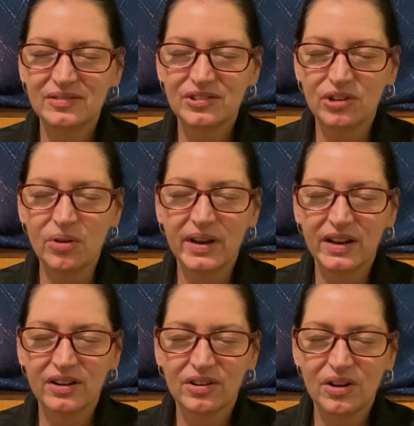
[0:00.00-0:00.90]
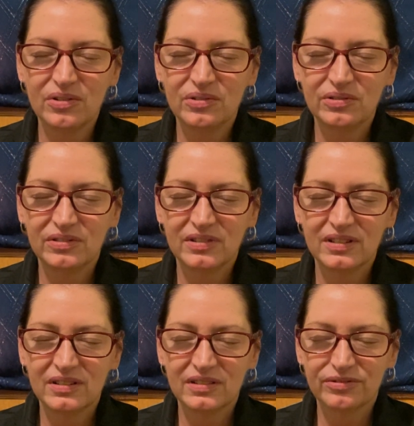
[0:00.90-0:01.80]
growing her own
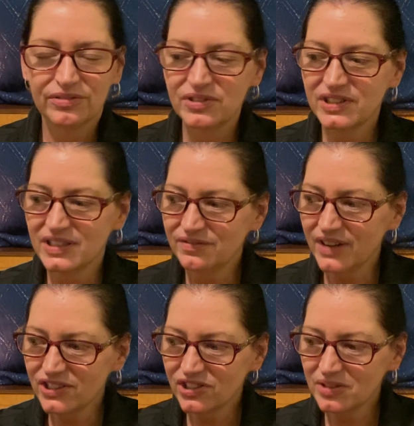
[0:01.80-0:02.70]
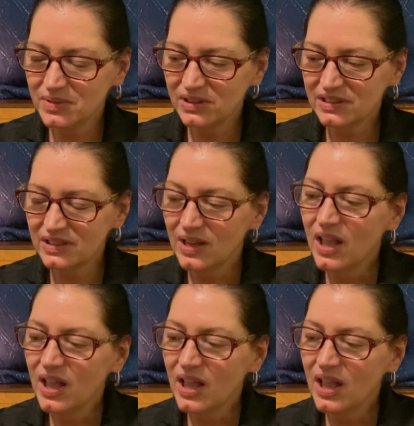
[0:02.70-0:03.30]
fruits and vegetables.